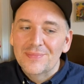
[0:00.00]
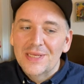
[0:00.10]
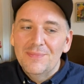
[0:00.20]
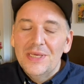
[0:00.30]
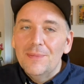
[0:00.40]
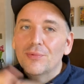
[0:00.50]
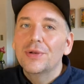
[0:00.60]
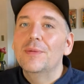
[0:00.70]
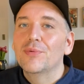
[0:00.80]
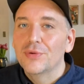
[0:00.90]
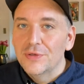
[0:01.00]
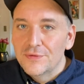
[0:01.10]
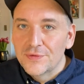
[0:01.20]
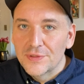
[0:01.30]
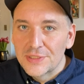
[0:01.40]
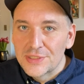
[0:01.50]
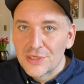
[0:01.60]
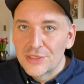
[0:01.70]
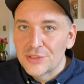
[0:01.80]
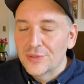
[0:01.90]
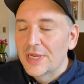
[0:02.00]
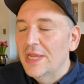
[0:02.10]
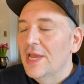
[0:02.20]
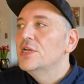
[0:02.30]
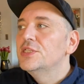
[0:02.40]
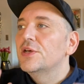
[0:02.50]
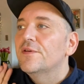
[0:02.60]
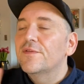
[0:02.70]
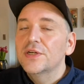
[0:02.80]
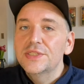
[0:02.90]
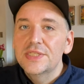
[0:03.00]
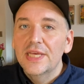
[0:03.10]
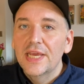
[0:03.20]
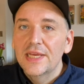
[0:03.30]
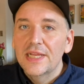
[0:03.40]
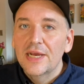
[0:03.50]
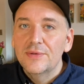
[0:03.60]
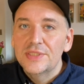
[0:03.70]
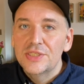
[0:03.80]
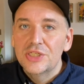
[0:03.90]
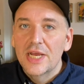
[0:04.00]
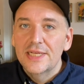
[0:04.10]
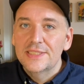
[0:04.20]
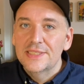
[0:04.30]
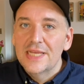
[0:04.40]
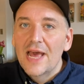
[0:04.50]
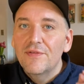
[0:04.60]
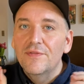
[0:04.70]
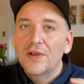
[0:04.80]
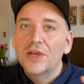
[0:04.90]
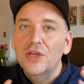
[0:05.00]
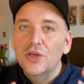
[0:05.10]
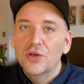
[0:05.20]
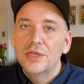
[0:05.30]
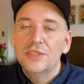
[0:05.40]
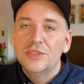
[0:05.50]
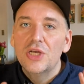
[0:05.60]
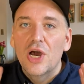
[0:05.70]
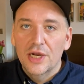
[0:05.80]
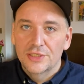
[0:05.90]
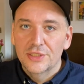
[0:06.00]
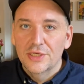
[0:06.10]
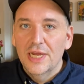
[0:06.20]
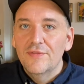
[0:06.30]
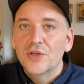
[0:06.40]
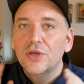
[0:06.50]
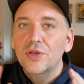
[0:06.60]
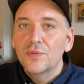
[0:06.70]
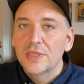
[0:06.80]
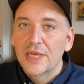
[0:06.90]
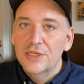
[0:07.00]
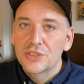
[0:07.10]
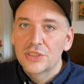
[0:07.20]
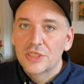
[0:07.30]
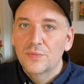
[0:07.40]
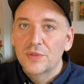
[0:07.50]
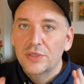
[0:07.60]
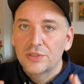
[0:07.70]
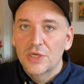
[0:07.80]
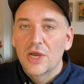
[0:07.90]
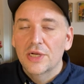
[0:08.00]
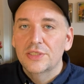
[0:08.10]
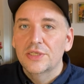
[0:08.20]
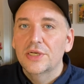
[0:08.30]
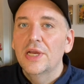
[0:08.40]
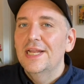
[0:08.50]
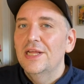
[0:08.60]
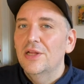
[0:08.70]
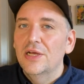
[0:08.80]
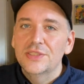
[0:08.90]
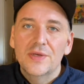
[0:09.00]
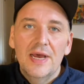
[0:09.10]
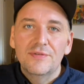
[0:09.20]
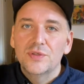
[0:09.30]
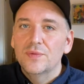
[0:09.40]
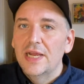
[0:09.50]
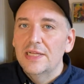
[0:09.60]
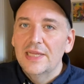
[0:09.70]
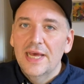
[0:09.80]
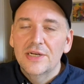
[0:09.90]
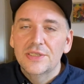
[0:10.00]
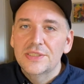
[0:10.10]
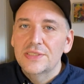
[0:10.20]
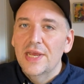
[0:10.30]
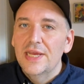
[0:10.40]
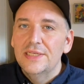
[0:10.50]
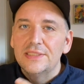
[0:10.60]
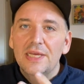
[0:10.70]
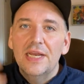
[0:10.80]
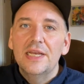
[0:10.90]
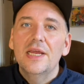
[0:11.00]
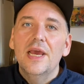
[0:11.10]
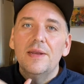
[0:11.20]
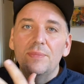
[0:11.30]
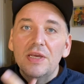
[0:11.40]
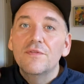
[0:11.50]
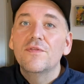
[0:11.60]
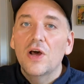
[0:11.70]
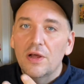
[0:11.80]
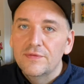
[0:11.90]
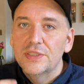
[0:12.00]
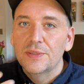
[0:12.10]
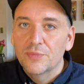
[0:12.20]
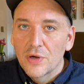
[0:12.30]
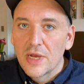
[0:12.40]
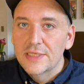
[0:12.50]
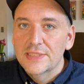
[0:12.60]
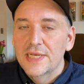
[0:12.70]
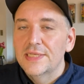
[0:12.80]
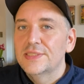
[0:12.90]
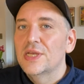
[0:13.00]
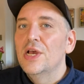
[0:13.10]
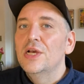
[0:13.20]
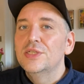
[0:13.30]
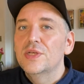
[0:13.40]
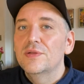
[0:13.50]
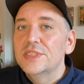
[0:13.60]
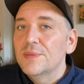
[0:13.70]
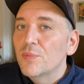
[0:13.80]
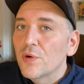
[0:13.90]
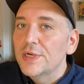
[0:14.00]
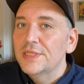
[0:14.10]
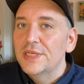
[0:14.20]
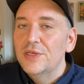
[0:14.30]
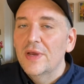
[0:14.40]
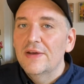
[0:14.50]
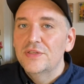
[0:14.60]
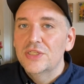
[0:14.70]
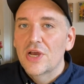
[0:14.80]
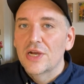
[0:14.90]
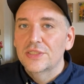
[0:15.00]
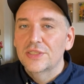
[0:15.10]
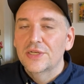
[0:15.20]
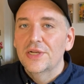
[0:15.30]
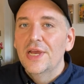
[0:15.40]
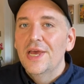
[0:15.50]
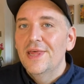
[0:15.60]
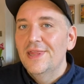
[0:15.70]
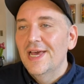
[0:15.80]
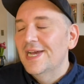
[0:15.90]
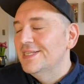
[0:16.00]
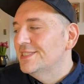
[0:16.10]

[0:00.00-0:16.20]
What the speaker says: be pre-approved for the surgery. So the first thing that I would suggest is have a very good doctor, have a good relationship with your doctor. They'll also have to write letters and be involved in the process. So it's important that you have a doctor that